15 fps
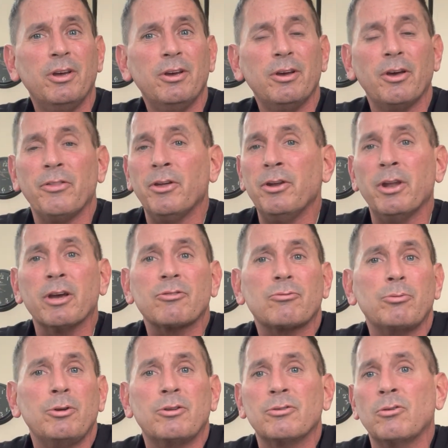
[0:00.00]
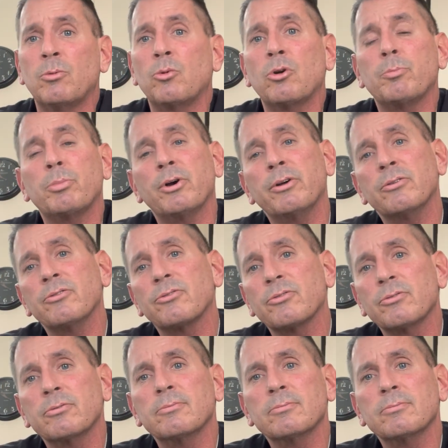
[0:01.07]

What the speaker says: And then next week, no more puns.